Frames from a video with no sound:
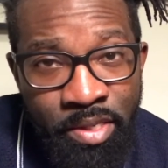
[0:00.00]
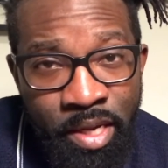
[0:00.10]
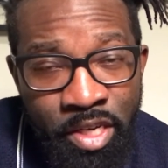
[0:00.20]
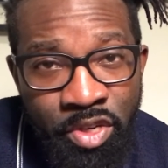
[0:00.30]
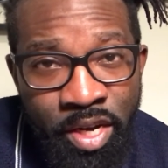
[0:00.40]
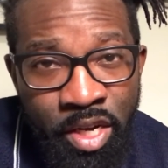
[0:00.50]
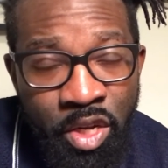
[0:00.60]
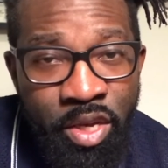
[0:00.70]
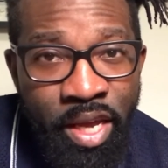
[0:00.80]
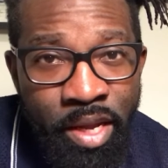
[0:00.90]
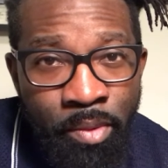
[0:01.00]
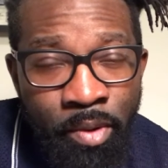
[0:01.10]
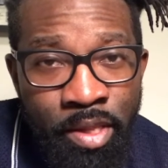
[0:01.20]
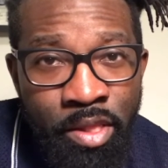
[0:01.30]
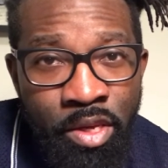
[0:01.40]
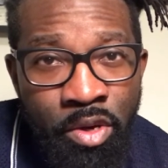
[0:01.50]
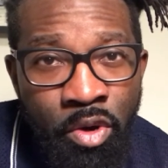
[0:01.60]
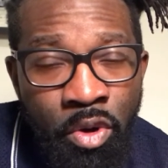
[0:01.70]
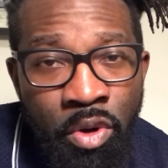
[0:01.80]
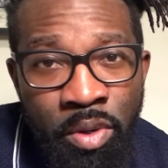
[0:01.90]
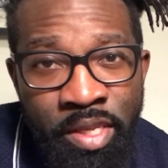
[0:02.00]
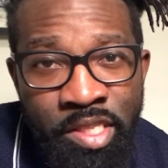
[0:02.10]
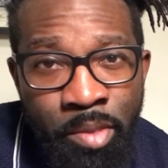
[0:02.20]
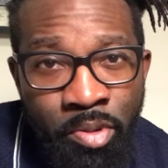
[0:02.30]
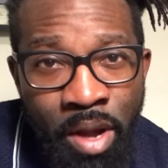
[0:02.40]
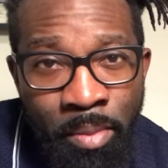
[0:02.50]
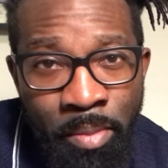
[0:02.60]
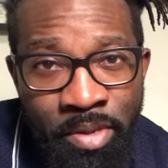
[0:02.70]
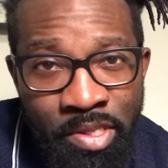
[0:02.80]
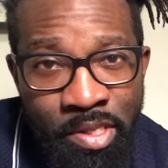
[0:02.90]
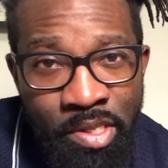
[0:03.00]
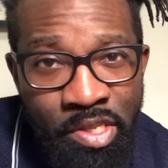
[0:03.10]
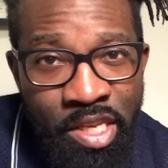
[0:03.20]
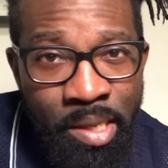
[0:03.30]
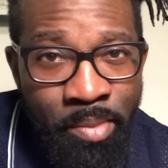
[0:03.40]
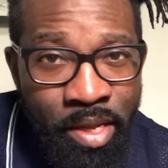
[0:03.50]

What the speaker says: I try to look at what the holistic problem is in this team,